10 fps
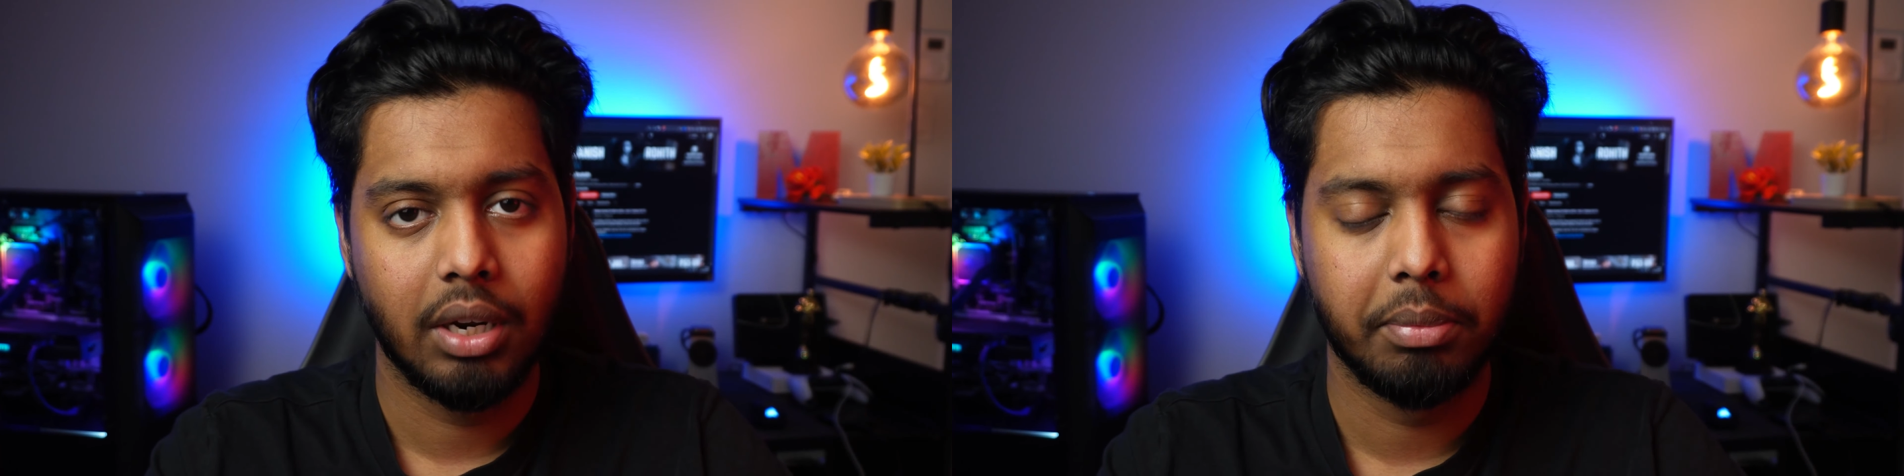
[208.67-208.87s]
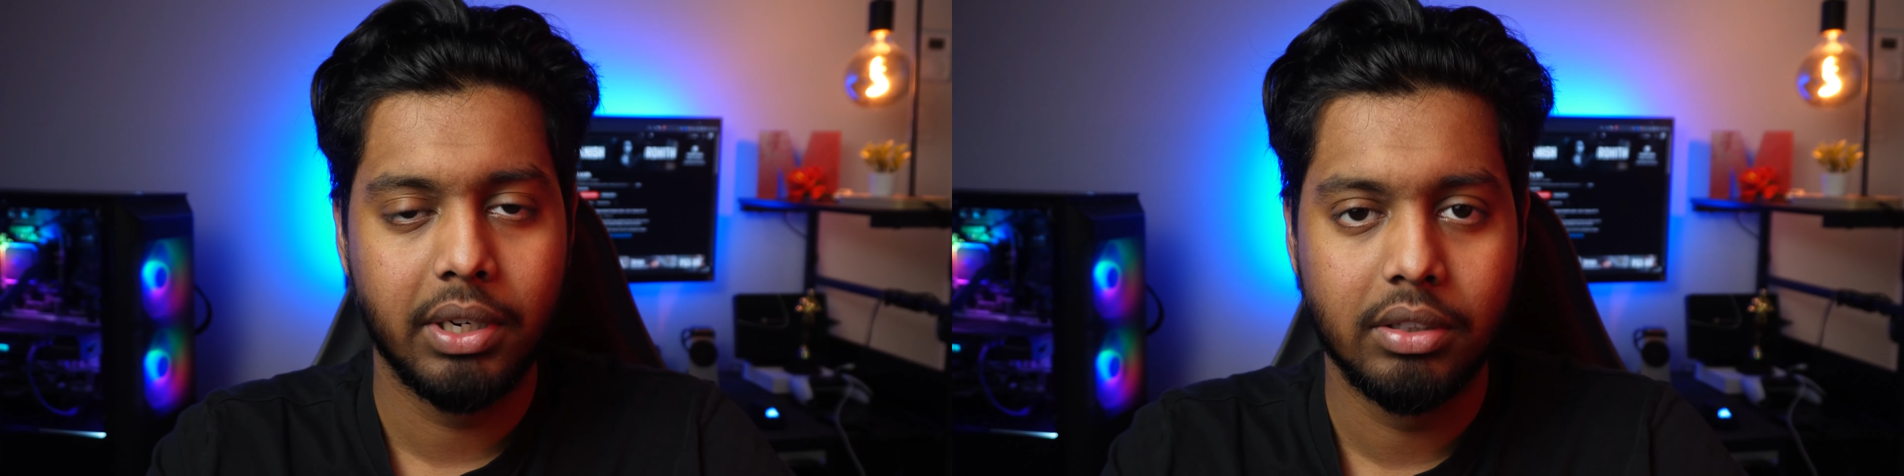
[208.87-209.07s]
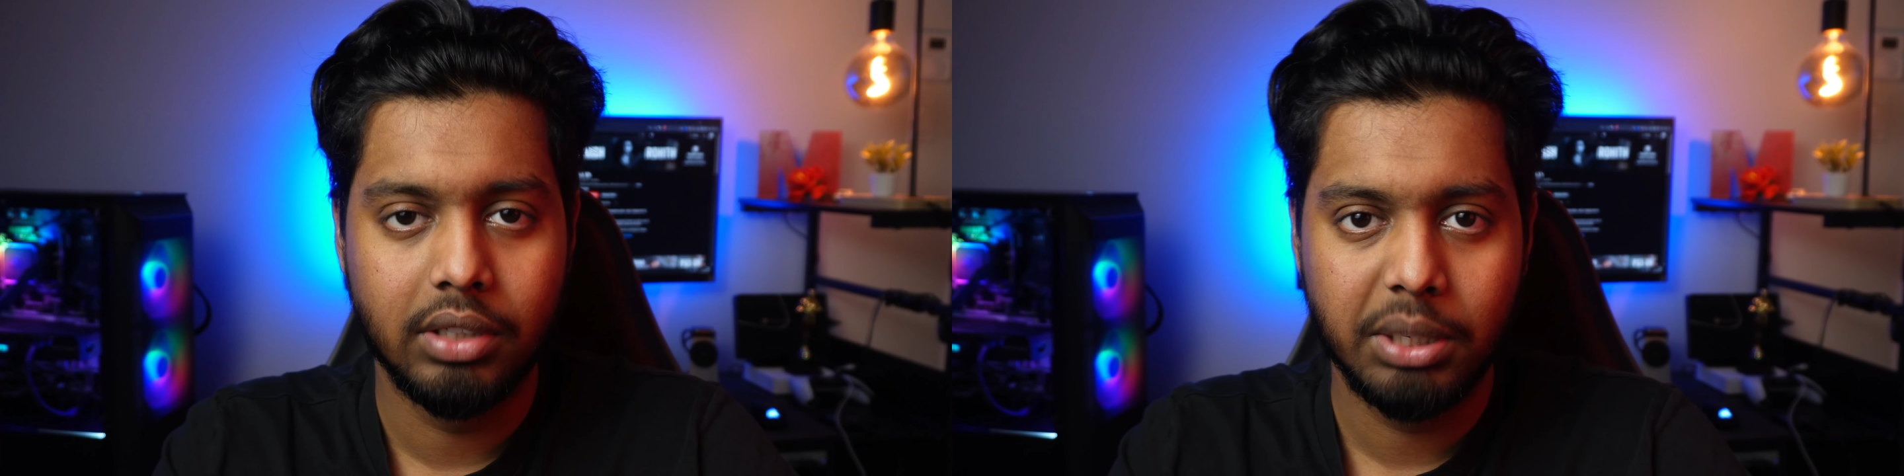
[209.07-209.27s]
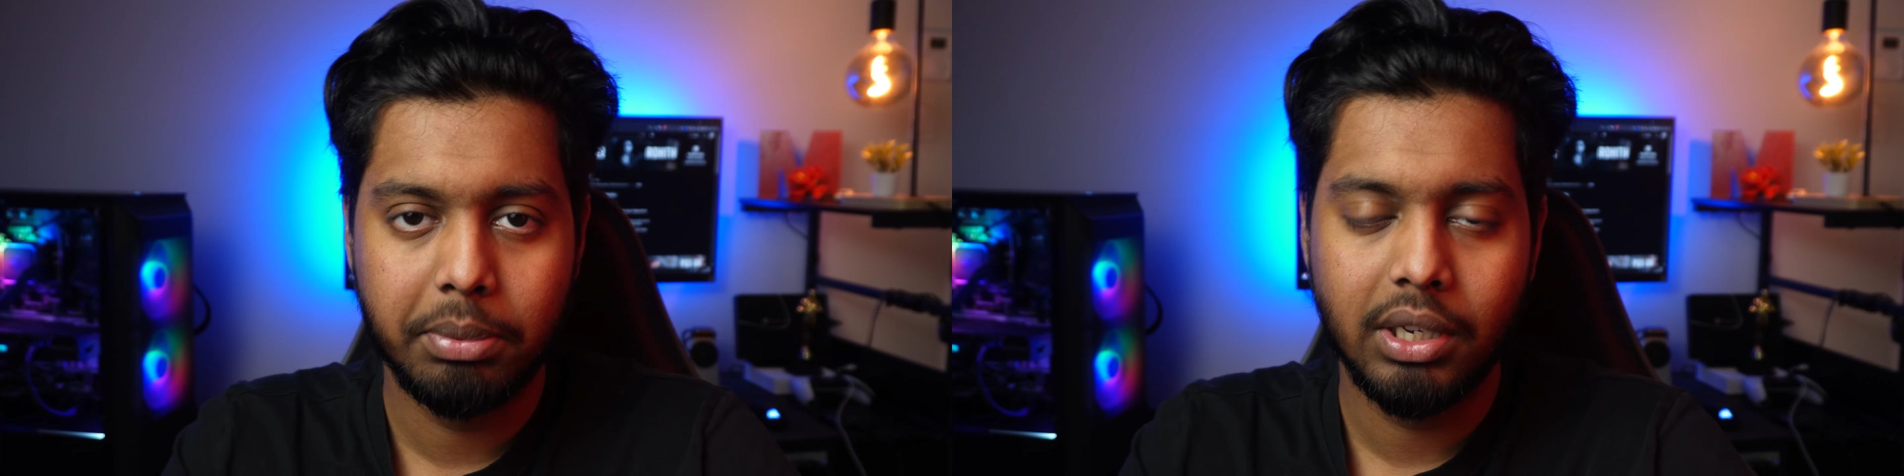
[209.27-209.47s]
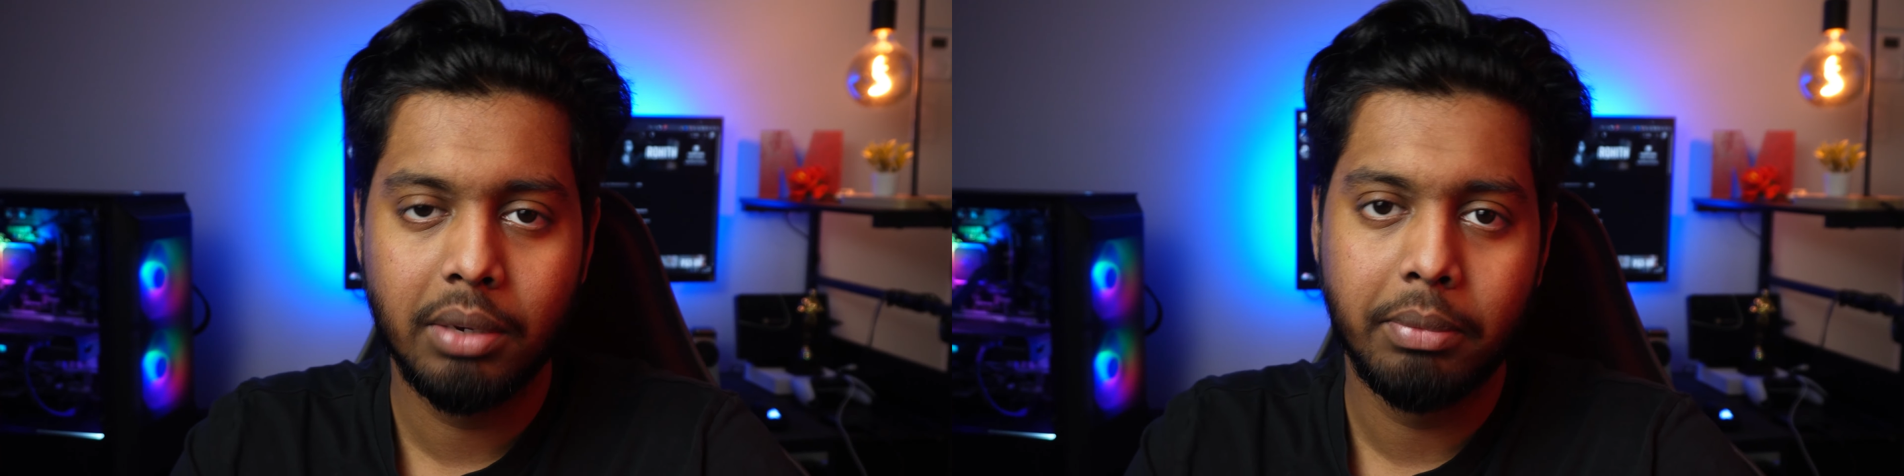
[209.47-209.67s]
update the
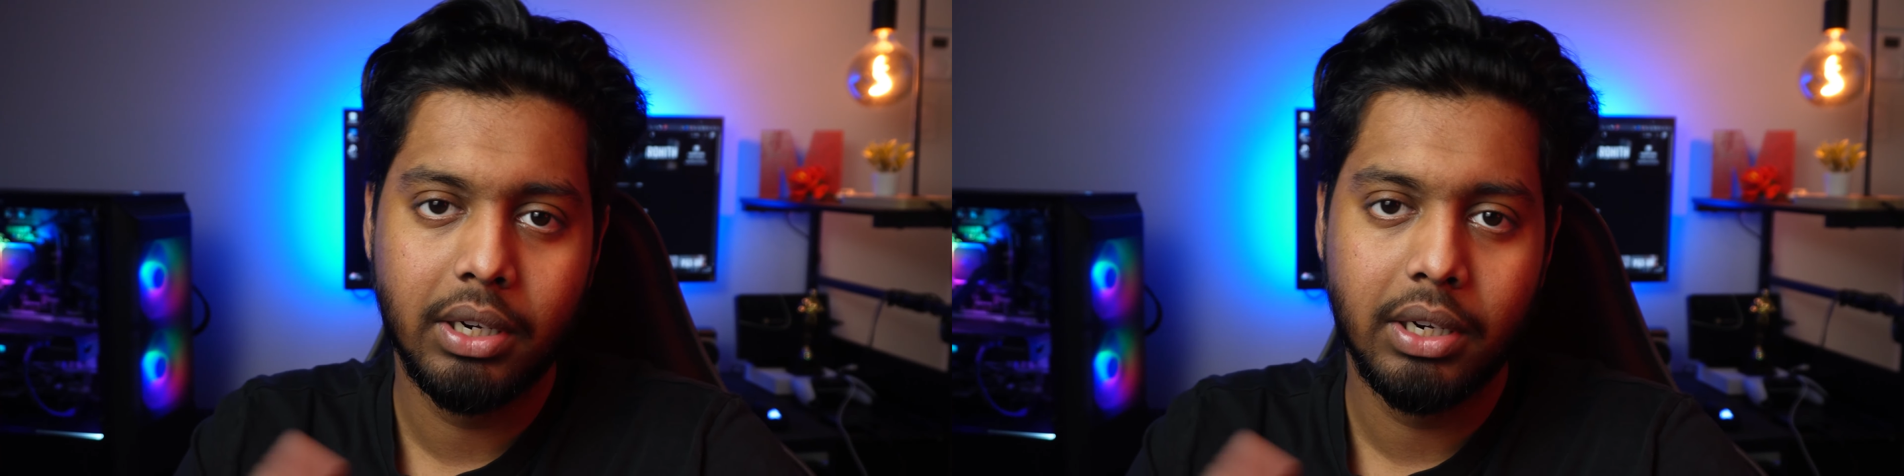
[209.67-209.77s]
TPM,